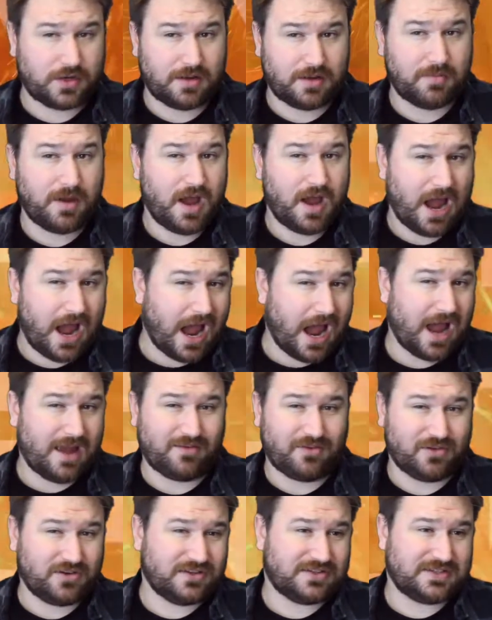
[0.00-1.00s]
him,
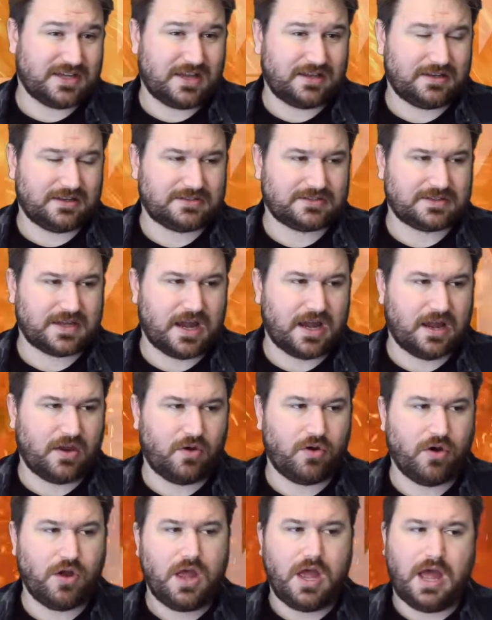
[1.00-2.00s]
I'm going to take this
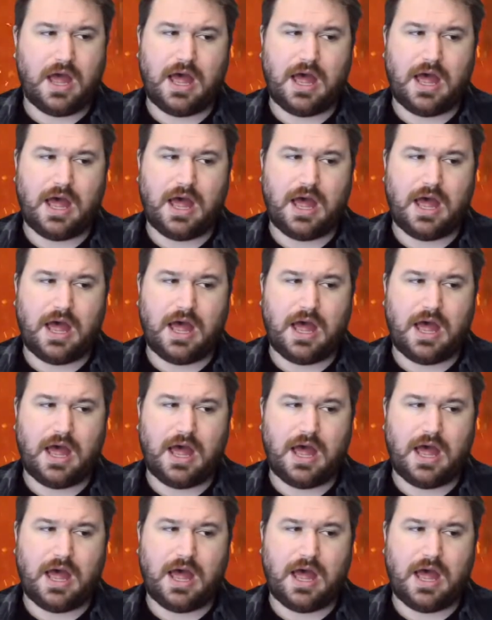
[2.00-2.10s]
title.